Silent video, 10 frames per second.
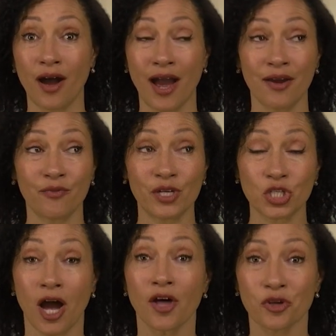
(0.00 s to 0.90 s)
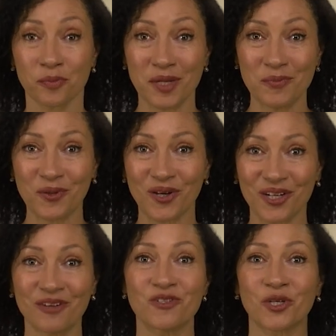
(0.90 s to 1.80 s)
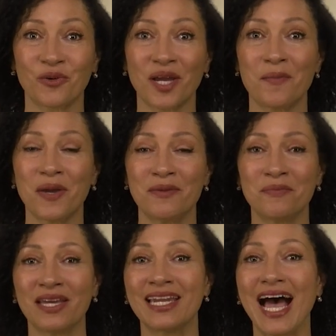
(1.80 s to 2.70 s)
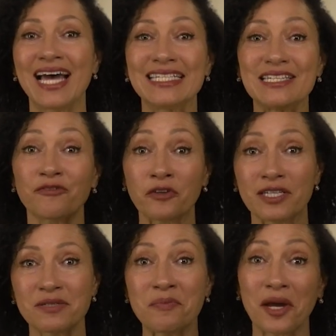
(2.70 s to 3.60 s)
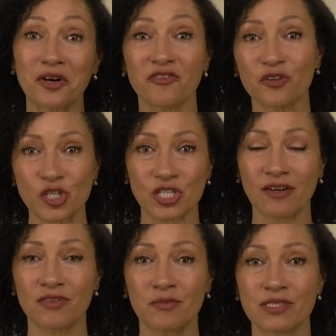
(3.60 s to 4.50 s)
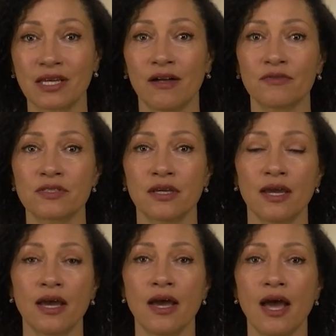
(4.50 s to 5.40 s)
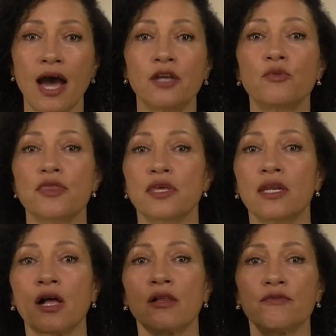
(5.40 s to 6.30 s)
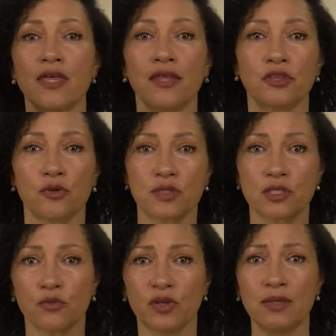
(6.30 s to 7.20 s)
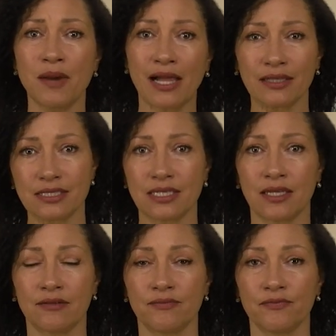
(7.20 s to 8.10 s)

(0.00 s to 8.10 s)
I wish other people could have shown up and been a different, better version of themselves. And within all of that, there was a rebalancing.